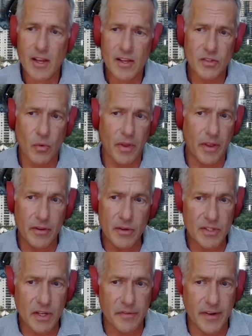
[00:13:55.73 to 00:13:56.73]
So whether they're
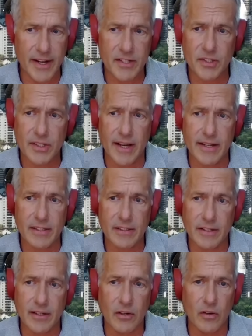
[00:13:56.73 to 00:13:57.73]
using a financial
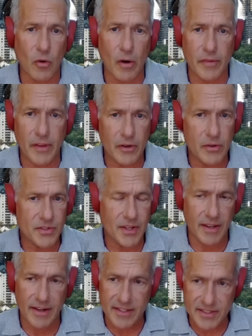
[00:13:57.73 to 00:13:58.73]
calculator or if they're
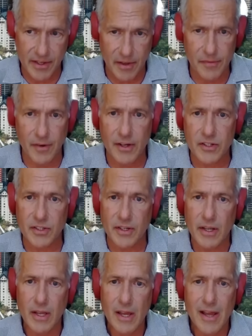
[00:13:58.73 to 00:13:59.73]
using an Excel
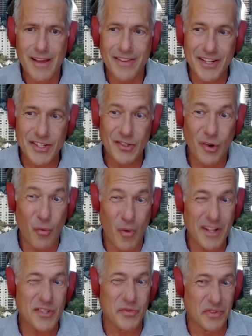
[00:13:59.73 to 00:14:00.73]
function, they should know
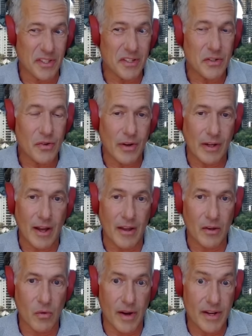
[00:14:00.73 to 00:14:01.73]
what it's really doing.
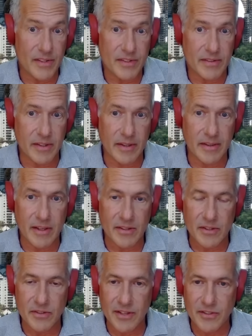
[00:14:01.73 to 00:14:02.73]
Otherwise,
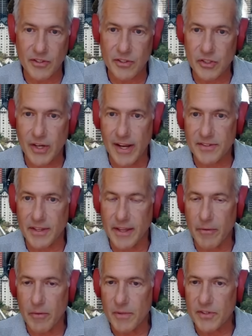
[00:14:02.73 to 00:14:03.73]
there's a good chance that
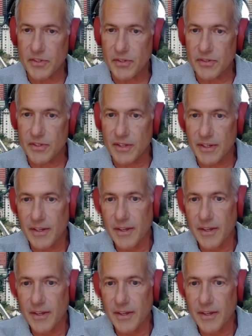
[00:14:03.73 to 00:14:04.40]
they would misuse it.